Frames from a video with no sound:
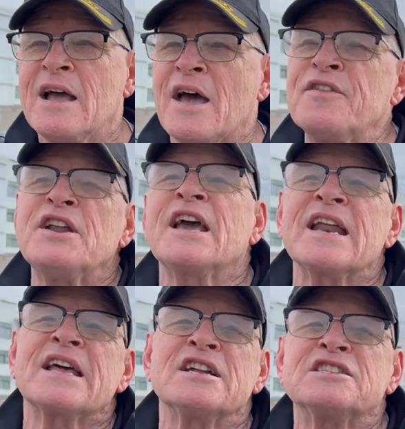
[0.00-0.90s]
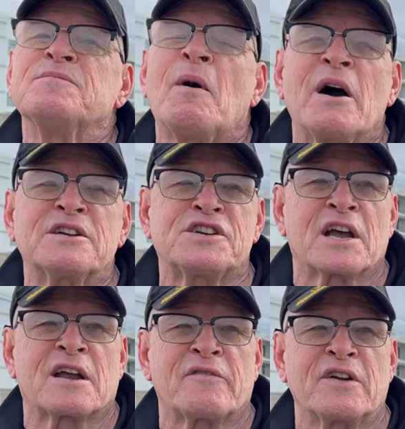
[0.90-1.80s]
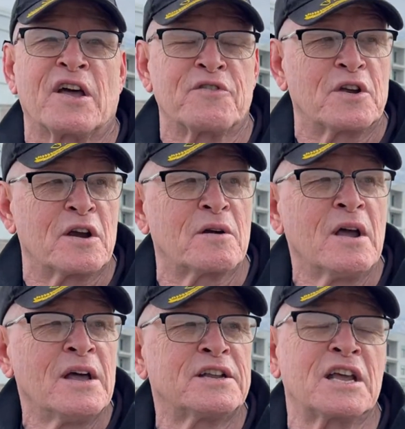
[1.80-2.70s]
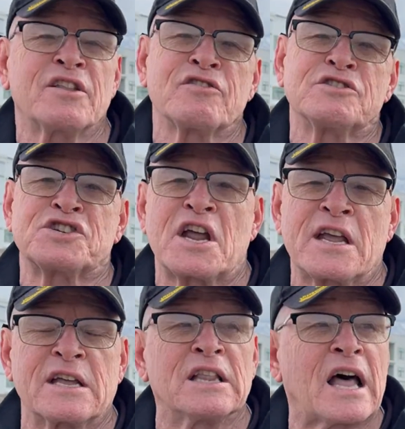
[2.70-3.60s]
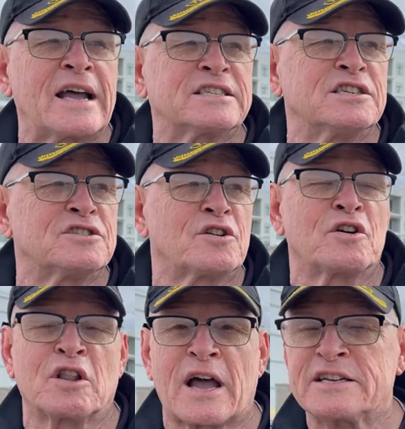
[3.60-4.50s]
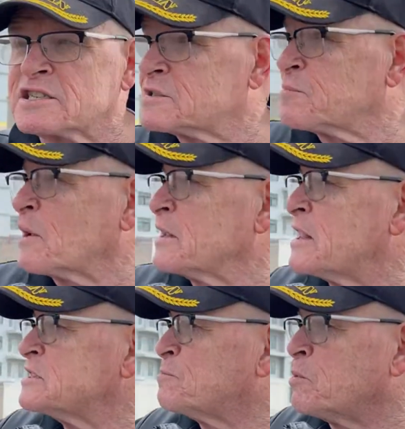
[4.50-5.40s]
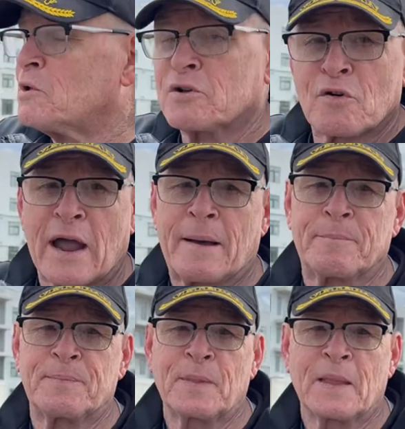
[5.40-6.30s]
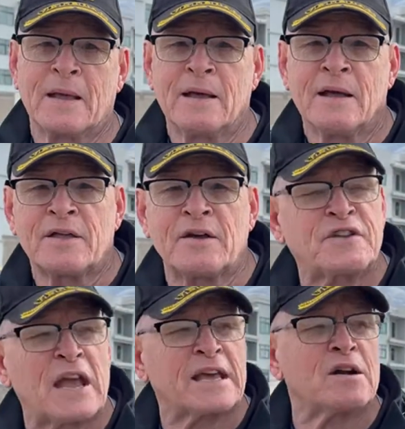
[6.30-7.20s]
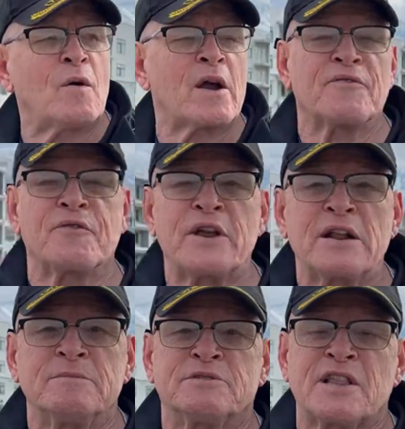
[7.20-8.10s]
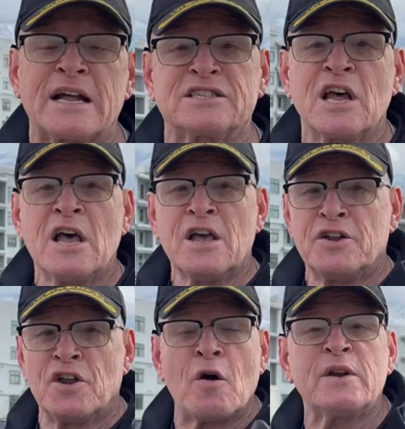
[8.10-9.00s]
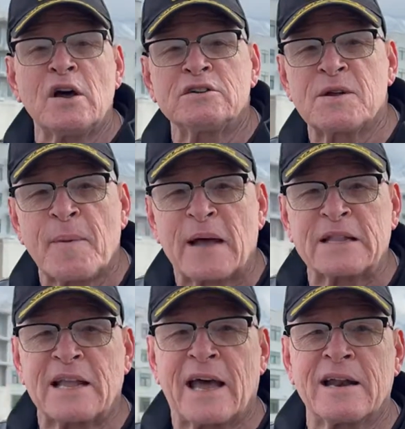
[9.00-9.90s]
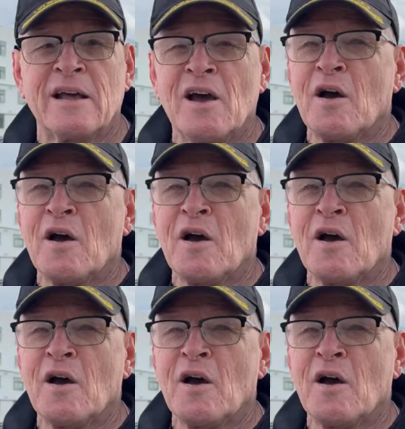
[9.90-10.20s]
And then you got to get a smog check every other year to get their stinking license or your license plate. And that's bullcrap. They've taken away our freedoms. No one knows about that.